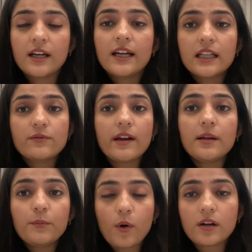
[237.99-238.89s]
It's very
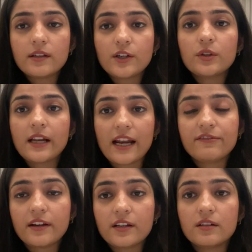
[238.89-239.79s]
important that you
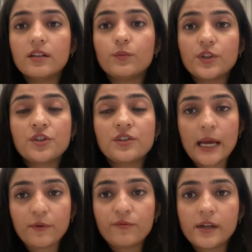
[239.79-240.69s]
clarify here which
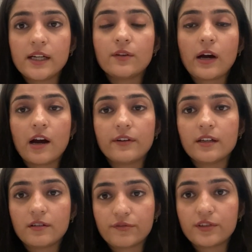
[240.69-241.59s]
of building are we
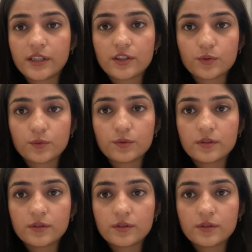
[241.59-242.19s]
referring to.